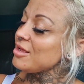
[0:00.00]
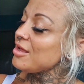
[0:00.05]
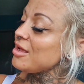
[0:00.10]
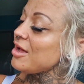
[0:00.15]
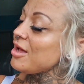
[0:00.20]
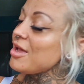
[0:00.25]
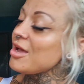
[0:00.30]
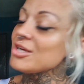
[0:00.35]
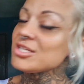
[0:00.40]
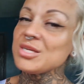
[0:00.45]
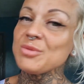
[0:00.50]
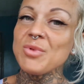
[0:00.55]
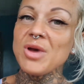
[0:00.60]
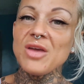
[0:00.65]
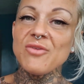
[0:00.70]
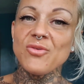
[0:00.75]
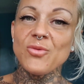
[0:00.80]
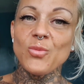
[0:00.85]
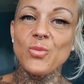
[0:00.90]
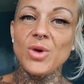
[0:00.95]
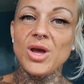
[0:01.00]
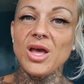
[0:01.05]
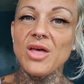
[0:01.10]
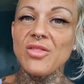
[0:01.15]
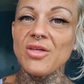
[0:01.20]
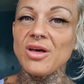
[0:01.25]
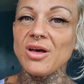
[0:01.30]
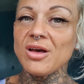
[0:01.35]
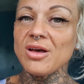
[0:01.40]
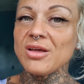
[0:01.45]
I actually might even wear that.
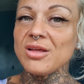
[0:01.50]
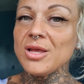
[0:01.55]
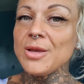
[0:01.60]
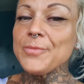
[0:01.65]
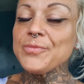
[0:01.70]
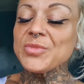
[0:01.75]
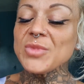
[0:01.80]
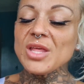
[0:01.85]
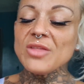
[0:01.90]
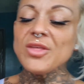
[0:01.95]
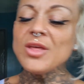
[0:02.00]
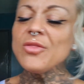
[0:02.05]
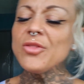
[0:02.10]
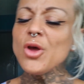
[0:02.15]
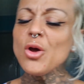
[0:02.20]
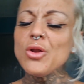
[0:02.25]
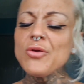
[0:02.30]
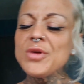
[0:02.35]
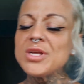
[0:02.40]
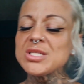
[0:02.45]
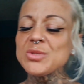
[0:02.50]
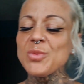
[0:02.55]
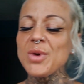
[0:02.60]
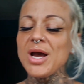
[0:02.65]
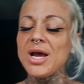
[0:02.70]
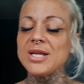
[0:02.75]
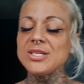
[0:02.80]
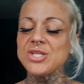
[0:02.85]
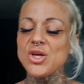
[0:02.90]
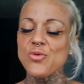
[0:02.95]
I think the only reason why
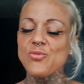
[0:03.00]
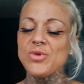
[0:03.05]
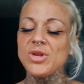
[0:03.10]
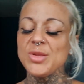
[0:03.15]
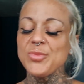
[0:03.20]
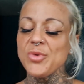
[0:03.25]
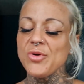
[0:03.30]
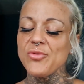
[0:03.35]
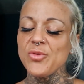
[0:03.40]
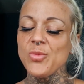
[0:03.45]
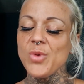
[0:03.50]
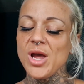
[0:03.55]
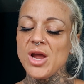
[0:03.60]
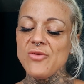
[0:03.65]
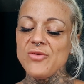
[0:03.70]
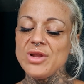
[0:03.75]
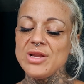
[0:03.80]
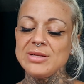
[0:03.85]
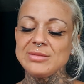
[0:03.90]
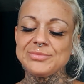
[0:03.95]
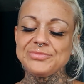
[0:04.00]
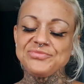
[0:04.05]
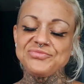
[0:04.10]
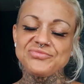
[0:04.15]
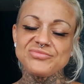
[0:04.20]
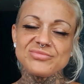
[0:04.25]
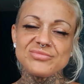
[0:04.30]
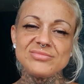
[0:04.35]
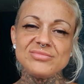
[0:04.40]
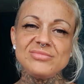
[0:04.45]
I don't really bother wearing
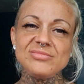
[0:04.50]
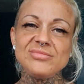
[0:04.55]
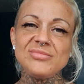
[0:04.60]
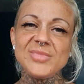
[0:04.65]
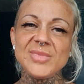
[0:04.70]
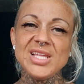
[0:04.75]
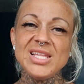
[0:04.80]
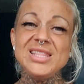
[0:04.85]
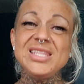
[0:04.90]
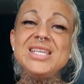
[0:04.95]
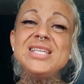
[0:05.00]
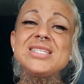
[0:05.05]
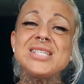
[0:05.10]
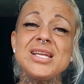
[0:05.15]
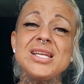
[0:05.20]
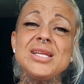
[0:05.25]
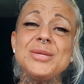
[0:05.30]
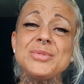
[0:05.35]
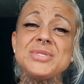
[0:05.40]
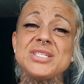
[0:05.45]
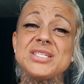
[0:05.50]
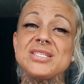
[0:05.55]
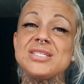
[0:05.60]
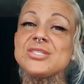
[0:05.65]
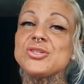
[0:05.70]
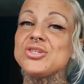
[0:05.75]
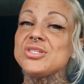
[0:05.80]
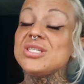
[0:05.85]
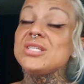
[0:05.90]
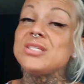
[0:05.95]
these kind of lipsticks is
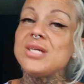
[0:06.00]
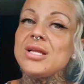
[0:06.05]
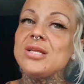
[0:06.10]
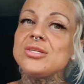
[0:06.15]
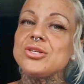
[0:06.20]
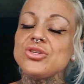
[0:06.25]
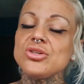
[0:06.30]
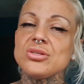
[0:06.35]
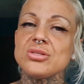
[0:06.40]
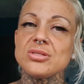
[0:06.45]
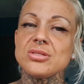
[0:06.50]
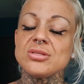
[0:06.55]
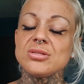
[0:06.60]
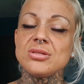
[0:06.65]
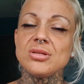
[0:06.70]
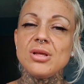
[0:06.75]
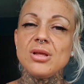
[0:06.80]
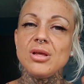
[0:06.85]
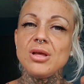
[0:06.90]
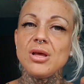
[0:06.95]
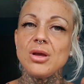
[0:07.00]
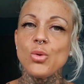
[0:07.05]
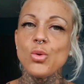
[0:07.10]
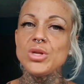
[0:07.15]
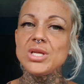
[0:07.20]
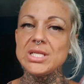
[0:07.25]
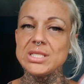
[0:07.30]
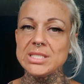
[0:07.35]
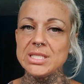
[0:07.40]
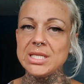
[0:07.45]
because they tend to just go
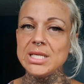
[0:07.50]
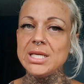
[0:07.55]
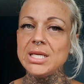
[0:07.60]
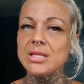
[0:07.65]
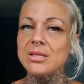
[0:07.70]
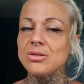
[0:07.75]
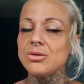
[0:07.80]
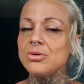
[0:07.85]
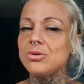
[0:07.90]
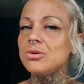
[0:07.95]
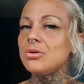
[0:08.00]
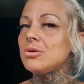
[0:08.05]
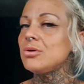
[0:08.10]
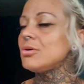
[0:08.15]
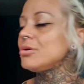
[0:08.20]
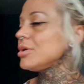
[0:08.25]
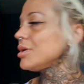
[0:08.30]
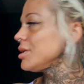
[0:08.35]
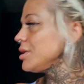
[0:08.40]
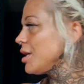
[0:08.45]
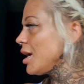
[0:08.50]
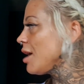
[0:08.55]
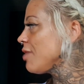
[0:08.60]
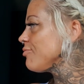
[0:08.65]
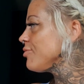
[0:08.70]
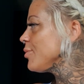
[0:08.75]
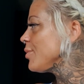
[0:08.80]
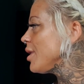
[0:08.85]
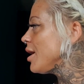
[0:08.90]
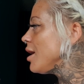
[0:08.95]
in your teeth or get
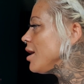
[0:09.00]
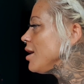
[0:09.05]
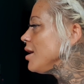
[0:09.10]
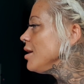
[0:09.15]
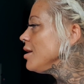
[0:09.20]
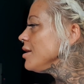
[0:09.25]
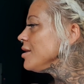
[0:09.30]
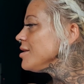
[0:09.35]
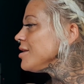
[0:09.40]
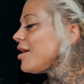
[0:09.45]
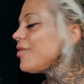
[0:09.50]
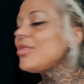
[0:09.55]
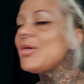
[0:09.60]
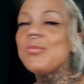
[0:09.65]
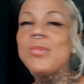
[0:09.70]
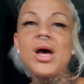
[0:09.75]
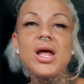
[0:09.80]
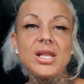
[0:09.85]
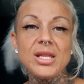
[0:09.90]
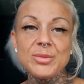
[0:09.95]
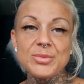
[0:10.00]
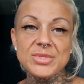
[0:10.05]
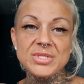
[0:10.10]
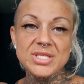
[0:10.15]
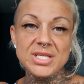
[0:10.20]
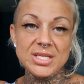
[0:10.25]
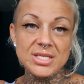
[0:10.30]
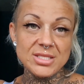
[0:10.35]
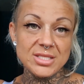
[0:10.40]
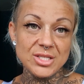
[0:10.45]
everywhere. And the matte
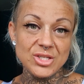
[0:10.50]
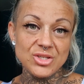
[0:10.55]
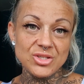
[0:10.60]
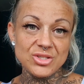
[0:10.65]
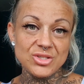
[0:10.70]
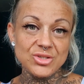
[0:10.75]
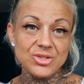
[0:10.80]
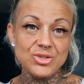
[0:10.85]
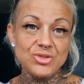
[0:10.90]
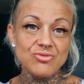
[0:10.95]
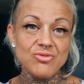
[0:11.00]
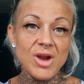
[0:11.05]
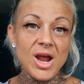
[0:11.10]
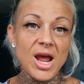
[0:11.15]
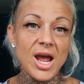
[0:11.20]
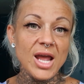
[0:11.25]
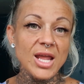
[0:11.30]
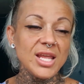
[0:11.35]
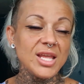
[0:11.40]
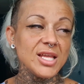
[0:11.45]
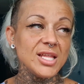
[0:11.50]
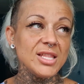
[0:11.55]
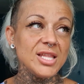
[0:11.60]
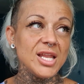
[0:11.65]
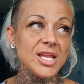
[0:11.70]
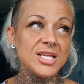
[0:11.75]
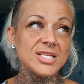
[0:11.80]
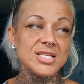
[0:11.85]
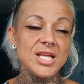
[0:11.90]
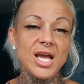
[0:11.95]
lipsticks, they just dry and then
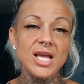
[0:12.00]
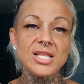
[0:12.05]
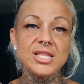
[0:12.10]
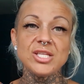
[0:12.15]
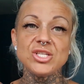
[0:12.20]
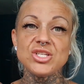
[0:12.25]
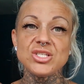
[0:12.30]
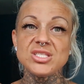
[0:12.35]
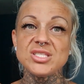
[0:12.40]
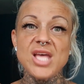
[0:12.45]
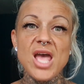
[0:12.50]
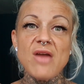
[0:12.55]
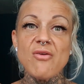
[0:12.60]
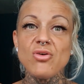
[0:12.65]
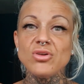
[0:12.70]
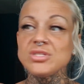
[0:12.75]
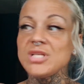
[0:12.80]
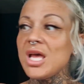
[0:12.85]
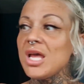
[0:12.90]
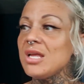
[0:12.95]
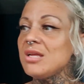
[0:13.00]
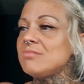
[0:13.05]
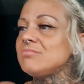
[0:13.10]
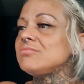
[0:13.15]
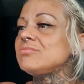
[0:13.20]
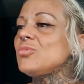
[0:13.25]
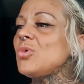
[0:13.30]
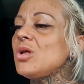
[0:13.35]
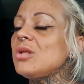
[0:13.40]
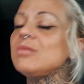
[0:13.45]
it's like they're just there all day.
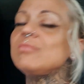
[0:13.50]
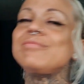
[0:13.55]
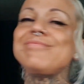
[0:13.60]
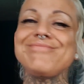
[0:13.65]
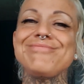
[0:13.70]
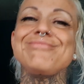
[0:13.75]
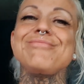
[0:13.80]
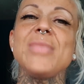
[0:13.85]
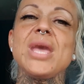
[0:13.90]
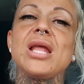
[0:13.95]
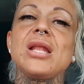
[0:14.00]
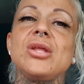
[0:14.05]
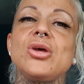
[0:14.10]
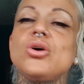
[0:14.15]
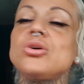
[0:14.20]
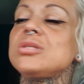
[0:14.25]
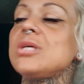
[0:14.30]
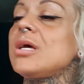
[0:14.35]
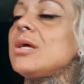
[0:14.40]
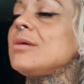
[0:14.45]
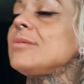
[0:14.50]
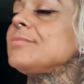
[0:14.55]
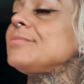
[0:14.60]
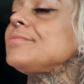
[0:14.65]
Well, mainly all day.